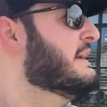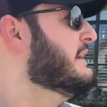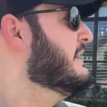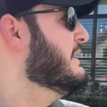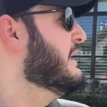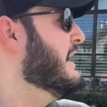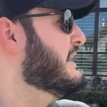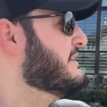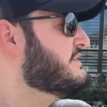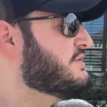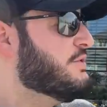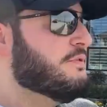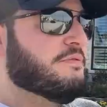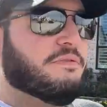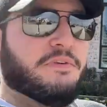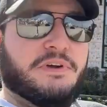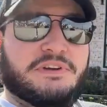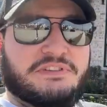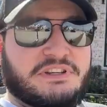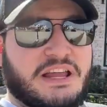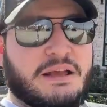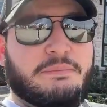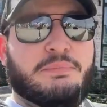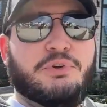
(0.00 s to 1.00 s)
And so, for
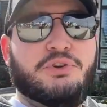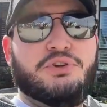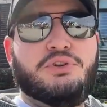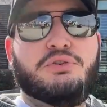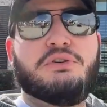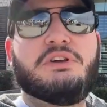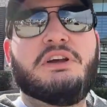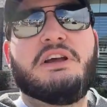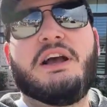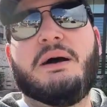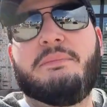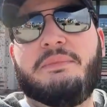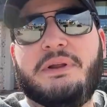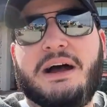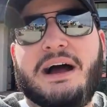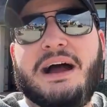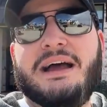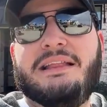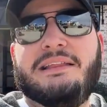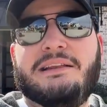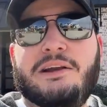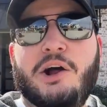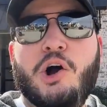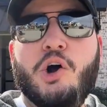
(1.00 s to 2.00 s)
example, you could come to
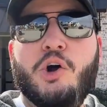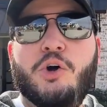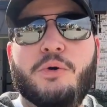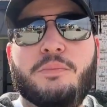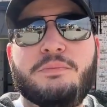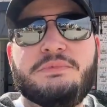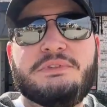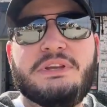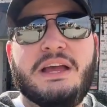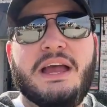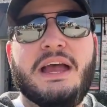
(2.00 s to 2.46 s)
Highland Homes